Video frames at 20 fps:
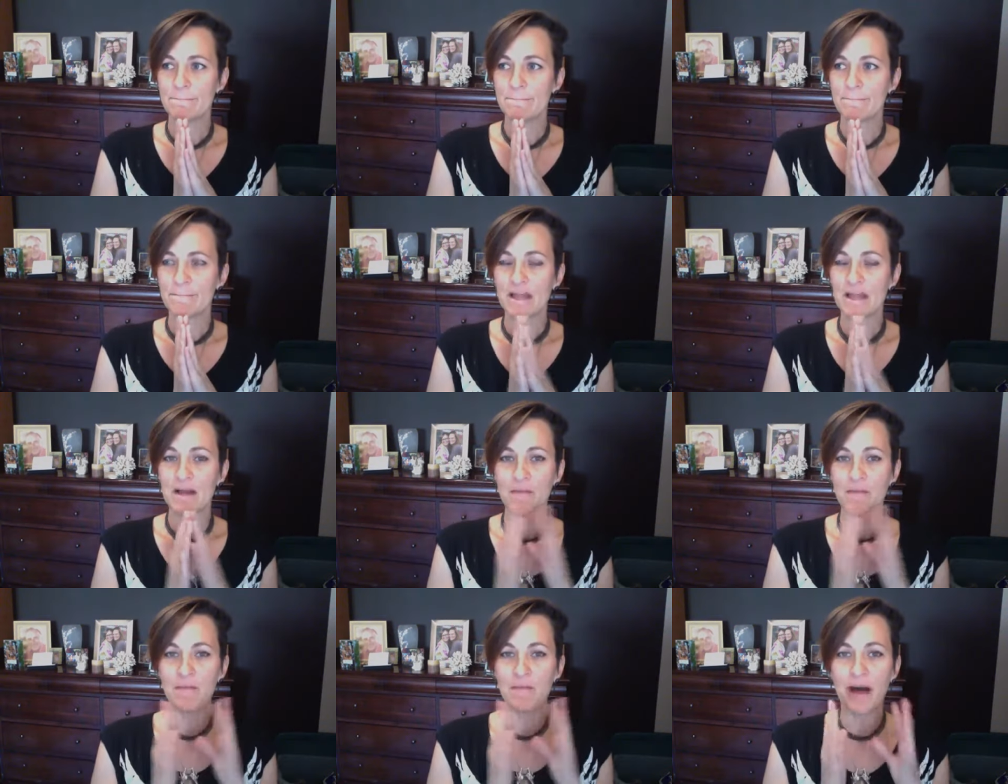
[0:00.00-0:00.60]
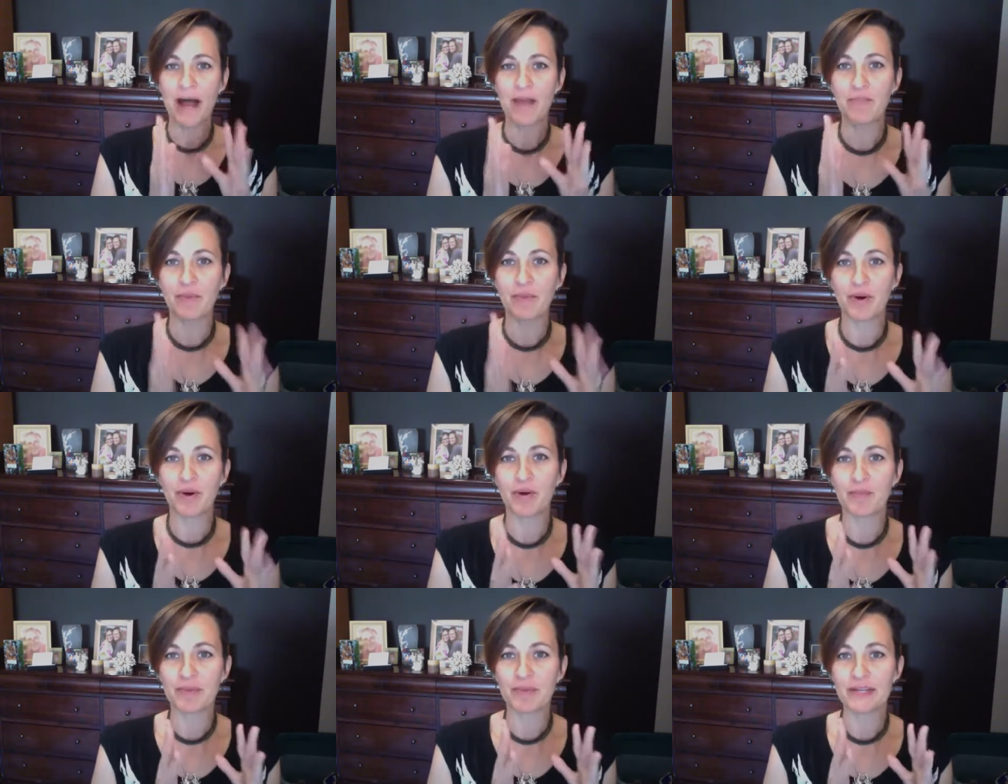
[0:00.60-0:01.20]
my
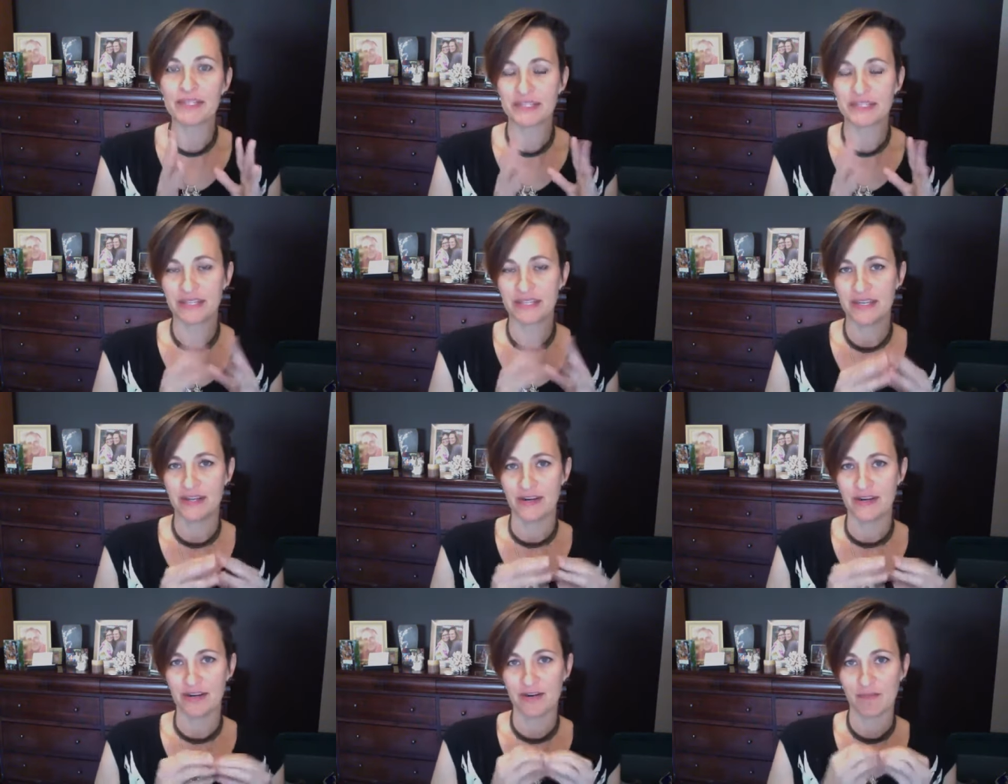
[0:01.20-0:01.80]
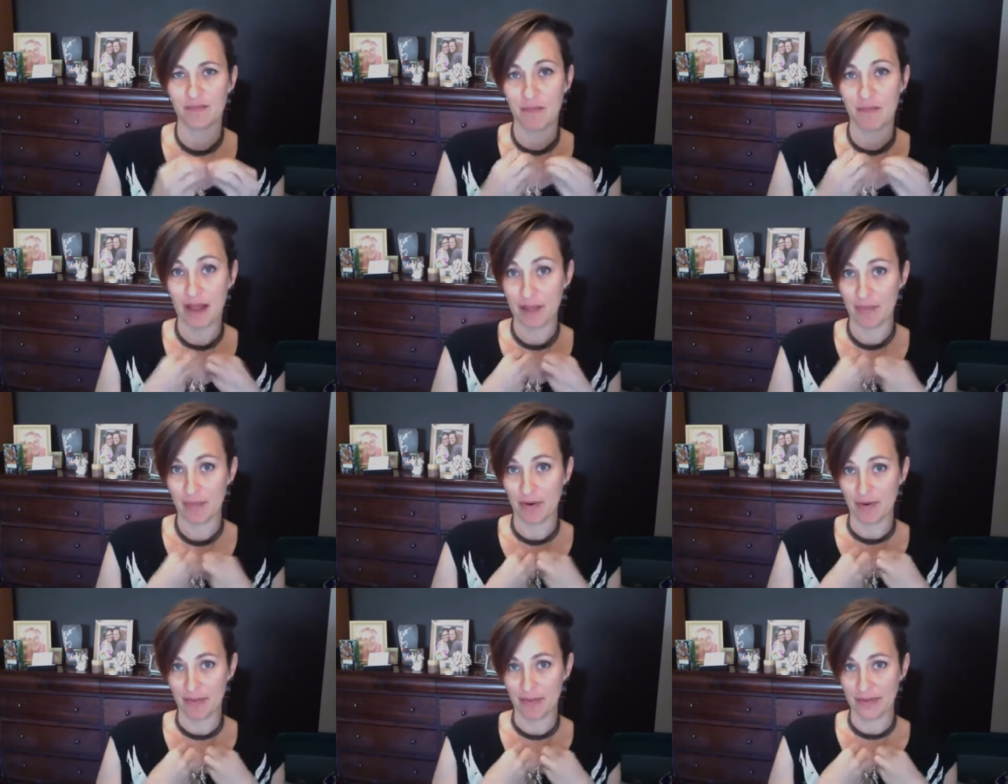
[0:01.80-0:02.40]
purpose here, my
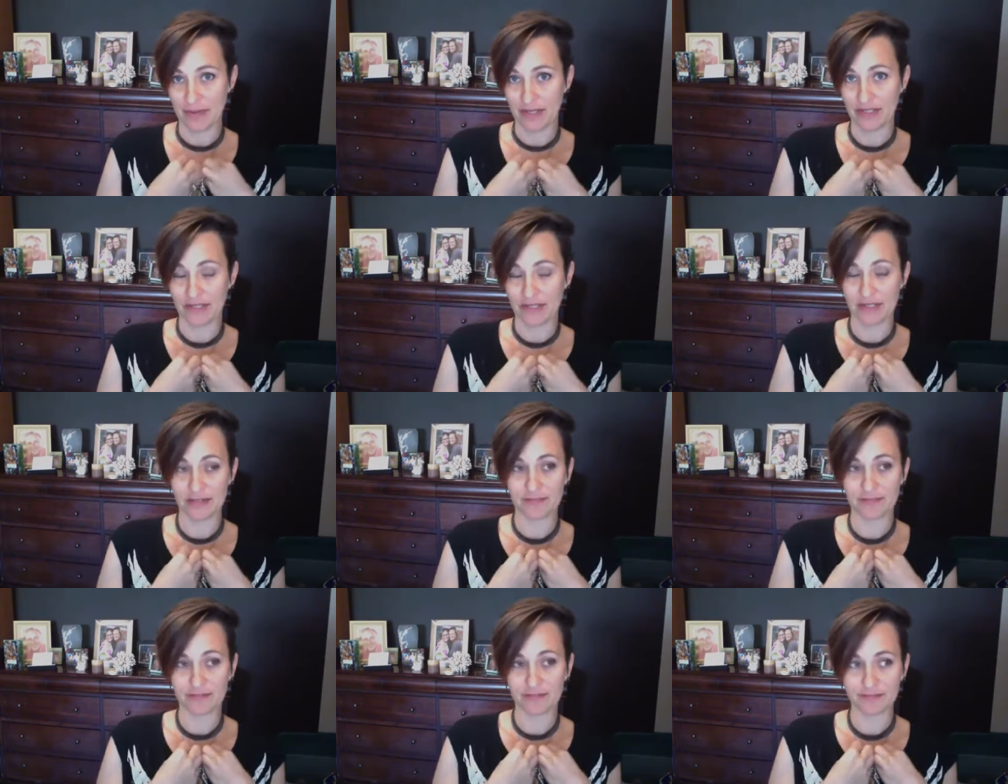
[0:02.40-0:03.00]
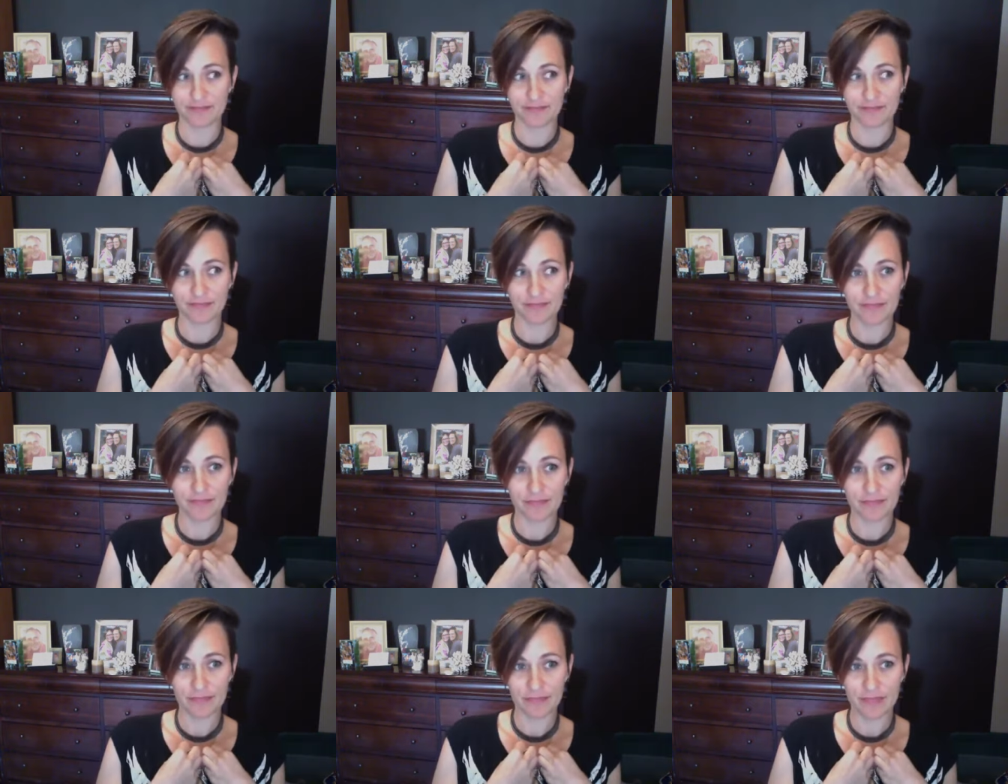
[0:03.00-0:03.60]
purpose
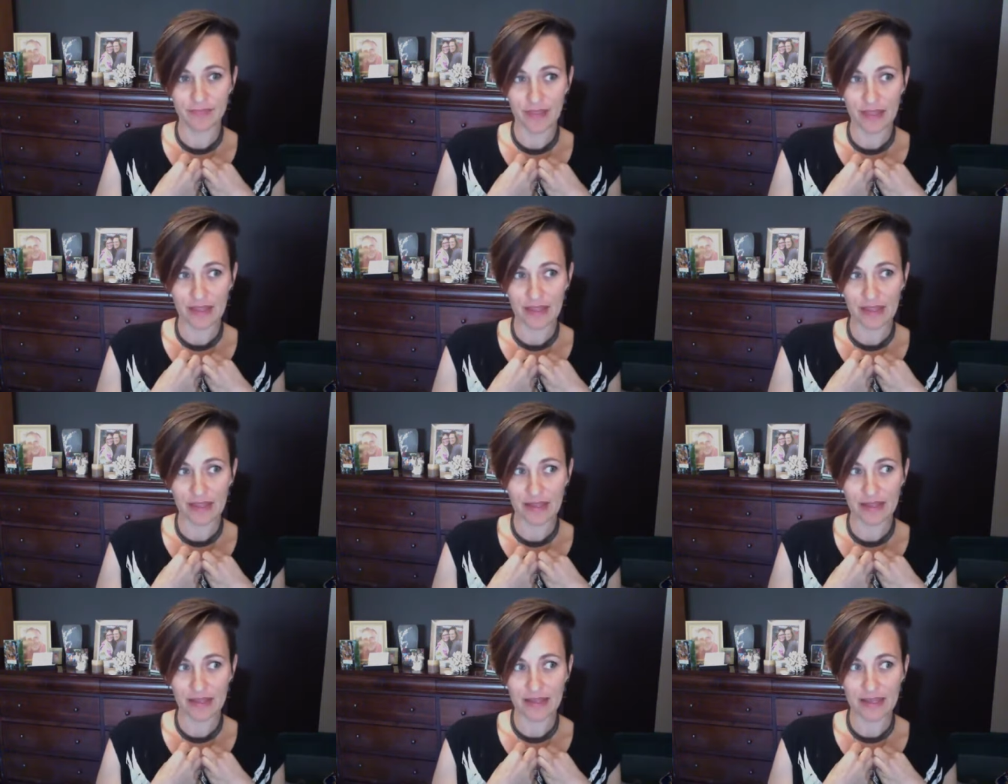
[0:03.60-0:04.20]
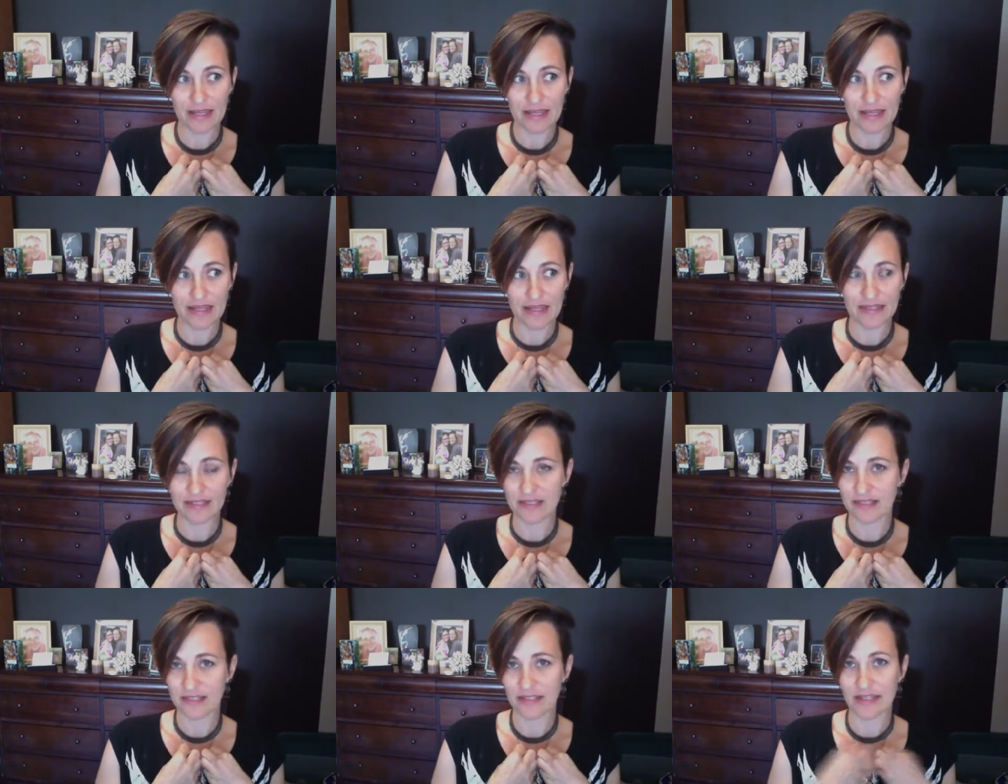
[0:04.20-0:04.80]
is
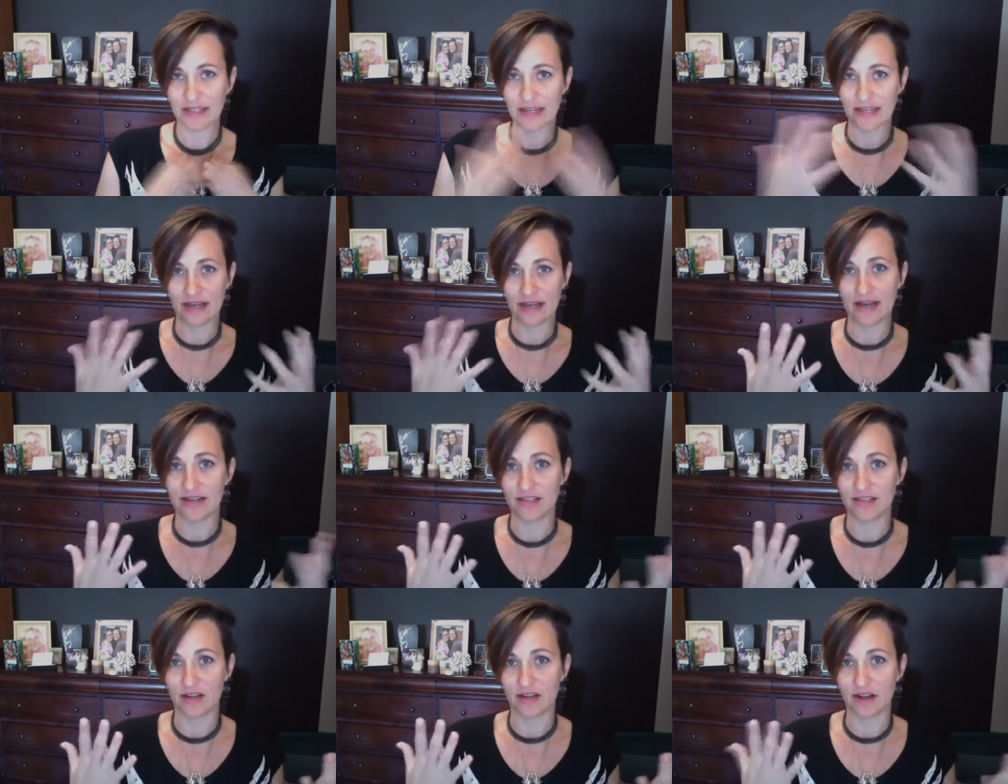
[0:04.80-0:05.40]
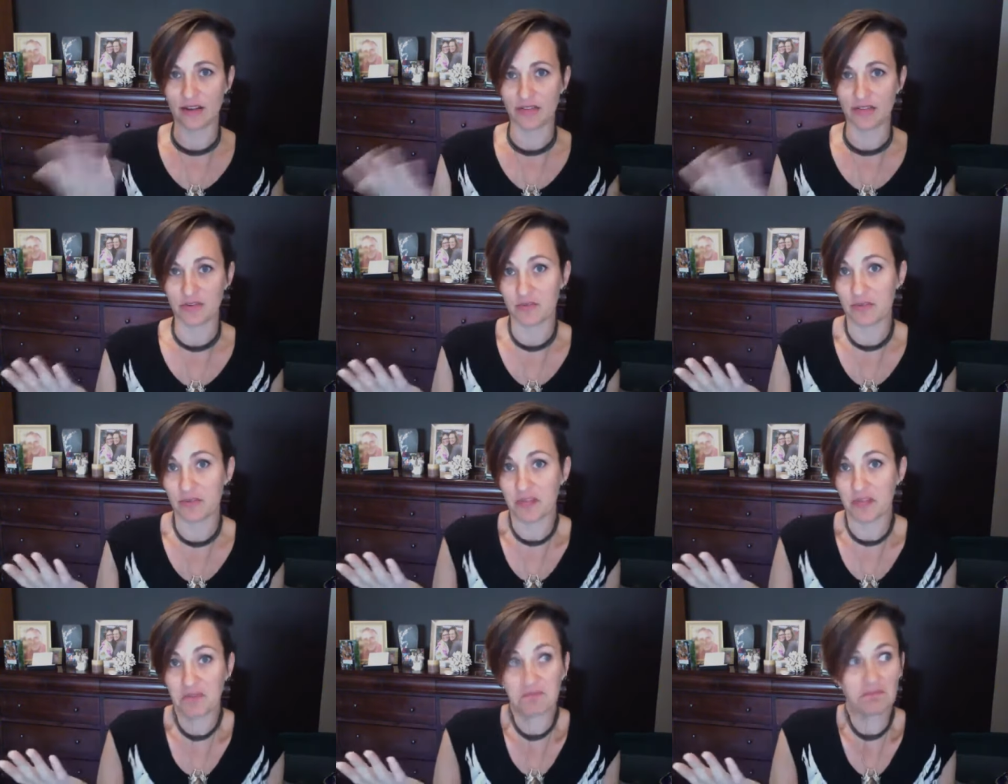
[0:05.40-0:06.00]
to let God talk through
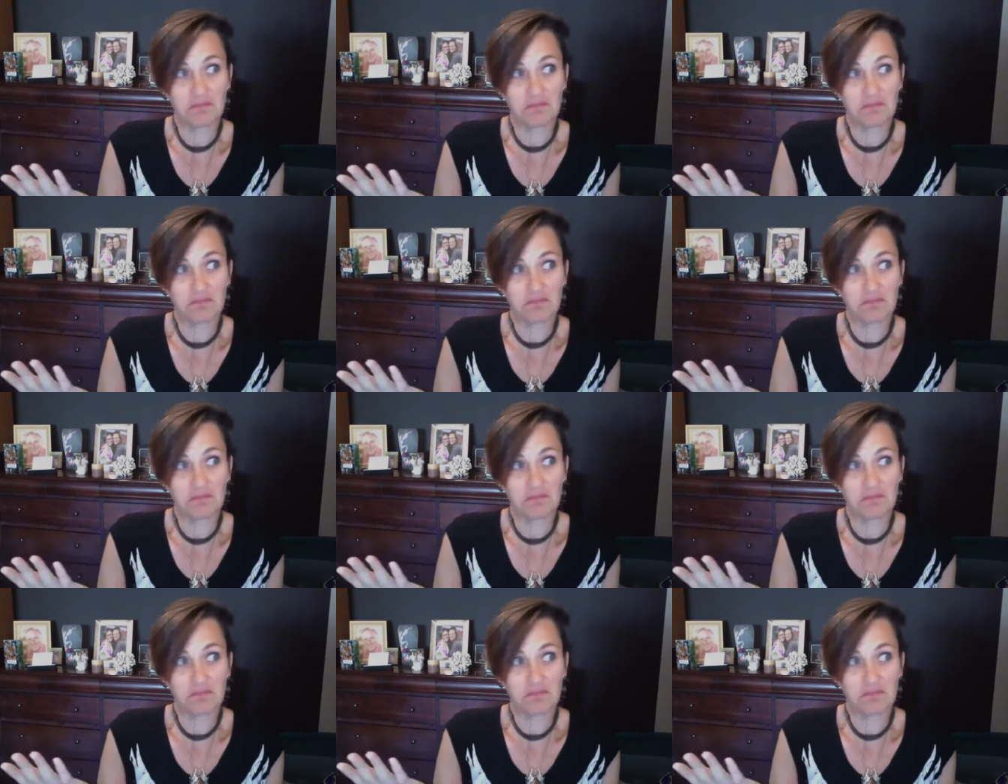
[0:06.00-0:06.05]
me.